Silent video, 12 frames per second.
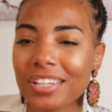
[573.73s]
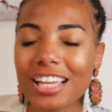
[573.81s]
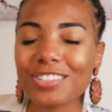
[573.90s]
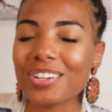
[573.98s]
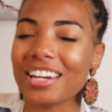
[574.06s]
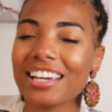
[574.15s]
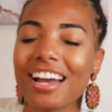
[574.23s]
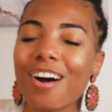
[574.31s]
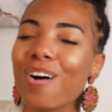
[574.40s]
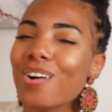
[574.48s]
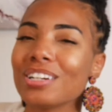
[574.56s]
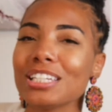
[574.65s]
That's why they got
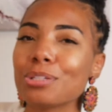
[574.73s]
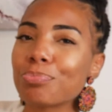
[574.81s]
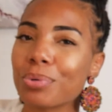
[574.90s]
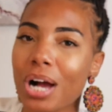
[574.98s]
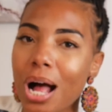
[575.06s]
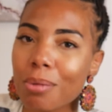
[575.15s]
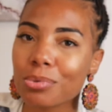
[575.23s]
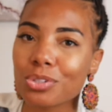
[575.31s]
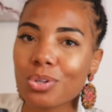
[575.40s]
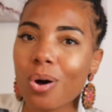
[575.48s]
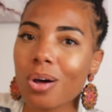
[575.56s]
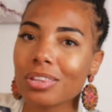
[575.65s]
all these problems,
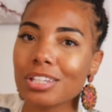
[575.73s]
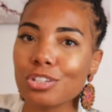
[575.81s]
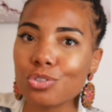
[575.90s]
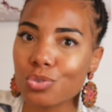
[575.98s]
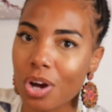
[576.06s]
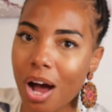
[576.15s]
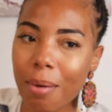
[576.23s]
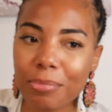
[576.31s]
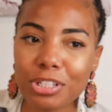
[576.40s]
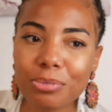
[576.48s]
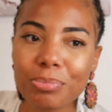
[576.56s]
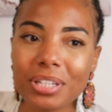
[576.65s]
all these
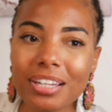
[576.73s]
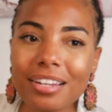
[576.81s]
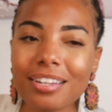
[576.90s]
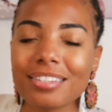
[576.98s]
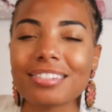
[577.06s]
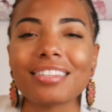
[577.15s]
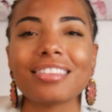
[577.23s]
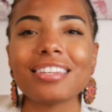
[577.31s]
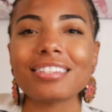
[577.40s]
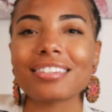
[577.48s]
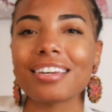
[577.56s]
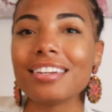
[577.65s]
dramas, because
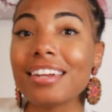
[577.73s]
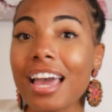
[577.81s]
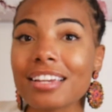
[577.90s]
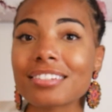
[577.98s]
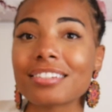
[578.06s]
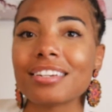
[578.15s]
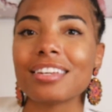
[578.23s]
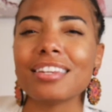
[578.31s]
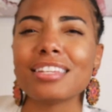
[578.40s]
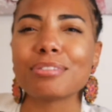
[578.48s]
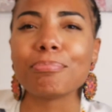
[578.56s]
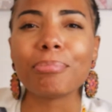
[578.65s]
this connection and
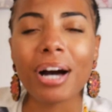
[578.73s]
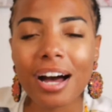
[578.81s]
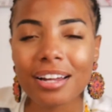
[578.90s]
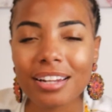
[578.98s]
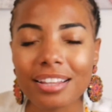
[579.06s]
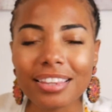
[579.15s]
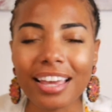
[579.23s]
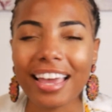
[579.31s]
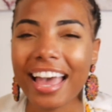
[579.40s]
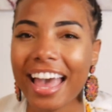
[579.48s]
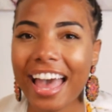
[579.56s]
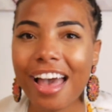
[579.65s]
this bond that they
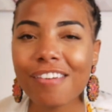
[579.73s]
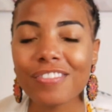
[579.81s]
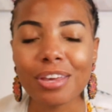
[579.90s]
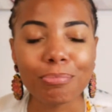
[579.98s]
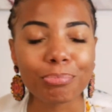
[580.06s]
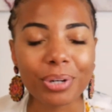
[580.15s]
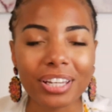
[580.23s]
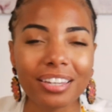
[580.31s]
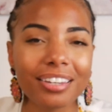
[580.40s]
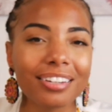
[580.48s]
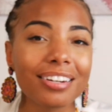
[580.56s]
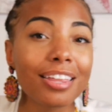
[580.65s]
have in
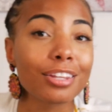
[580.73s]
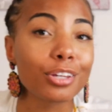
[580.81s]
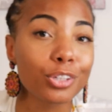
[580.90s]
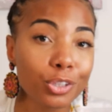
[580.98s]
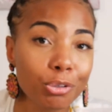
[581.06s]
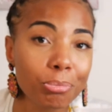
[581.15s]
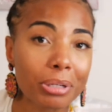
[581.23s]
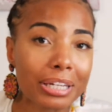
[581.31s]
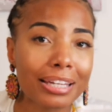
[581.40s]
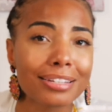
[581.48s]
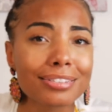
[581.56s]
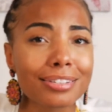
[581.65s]
bringing another human
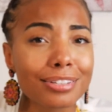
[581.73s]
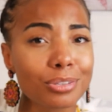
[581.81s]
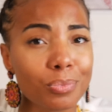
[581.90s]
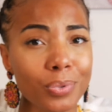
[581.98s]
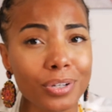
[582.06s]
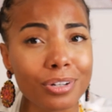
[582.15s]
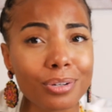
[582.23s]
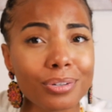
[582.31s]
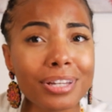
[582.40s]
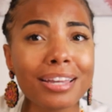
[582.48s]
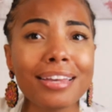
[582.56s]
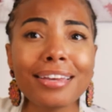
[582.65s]
into this
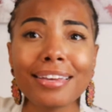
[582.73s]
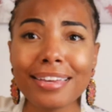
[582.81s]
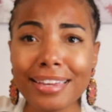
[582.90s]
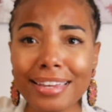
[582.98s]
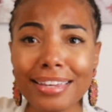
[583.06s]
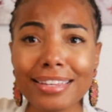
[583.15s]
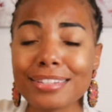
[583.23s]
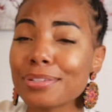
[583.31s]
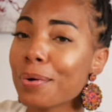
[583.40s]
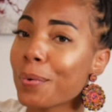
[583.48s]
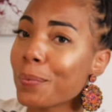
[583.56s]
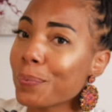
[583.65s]
world is
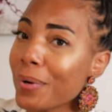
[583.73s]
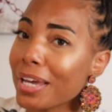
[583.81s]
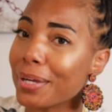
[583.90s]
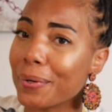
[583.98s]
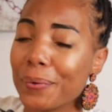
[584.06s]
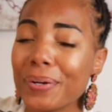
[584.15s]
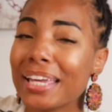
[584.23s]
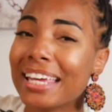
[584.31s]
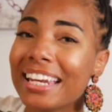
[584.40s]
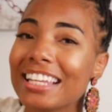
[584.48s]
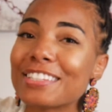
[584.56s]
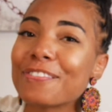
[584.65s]
real
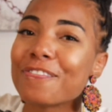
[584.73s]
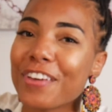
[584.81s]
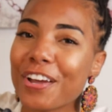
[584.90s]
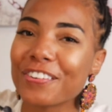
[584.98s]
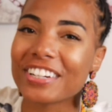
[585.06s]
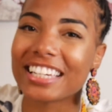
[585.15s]
and it's very